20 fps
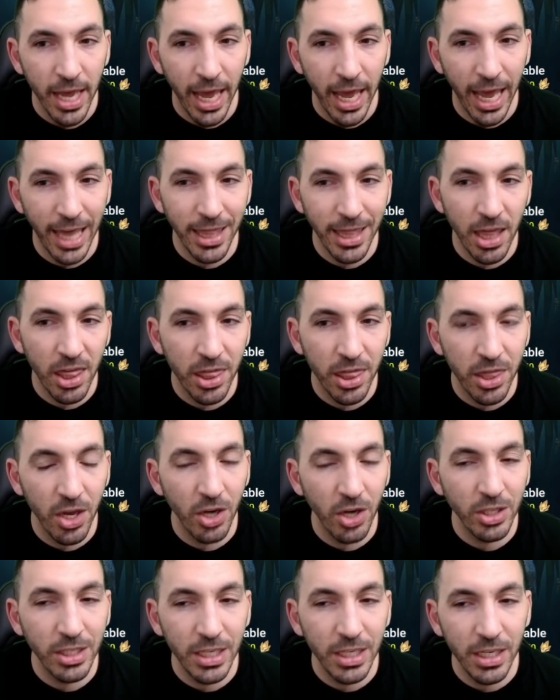And the
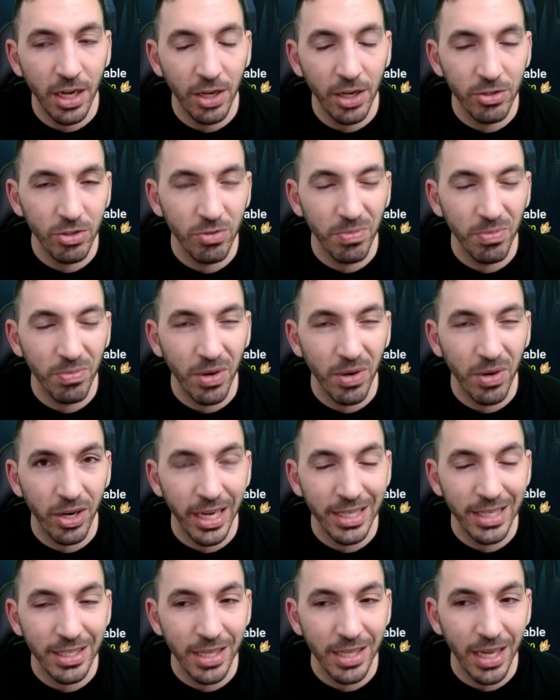1300 mark
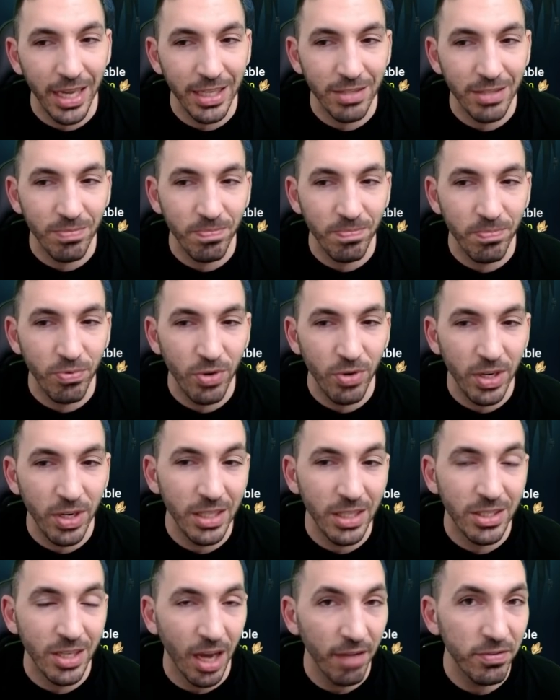is, is pretty
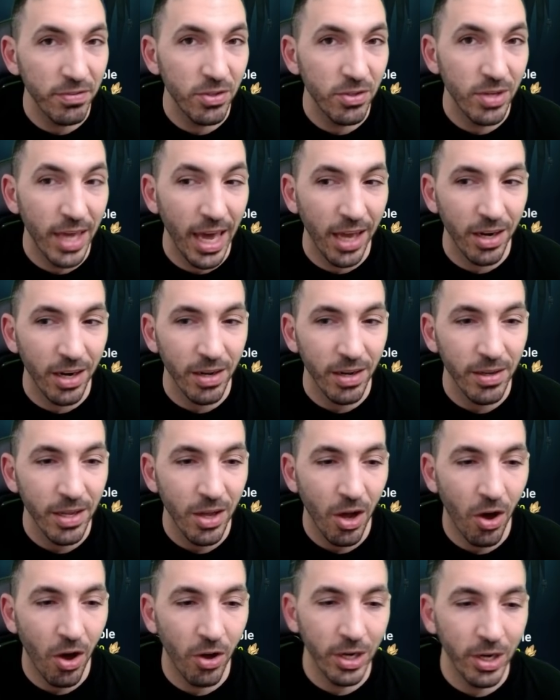tough to get,
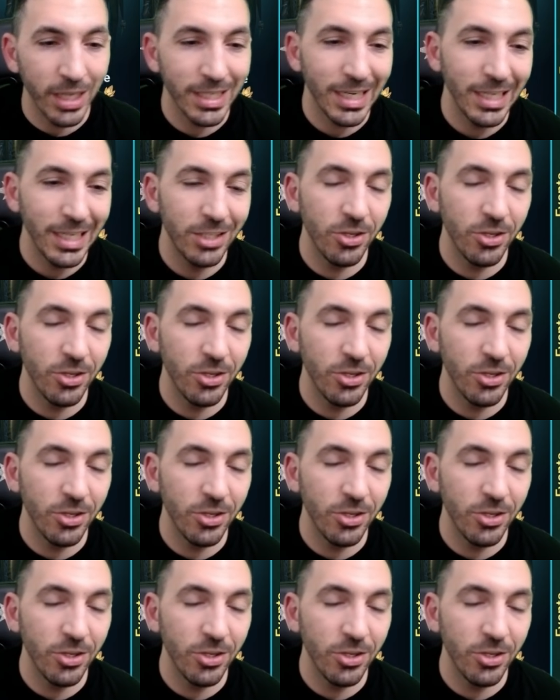honestly.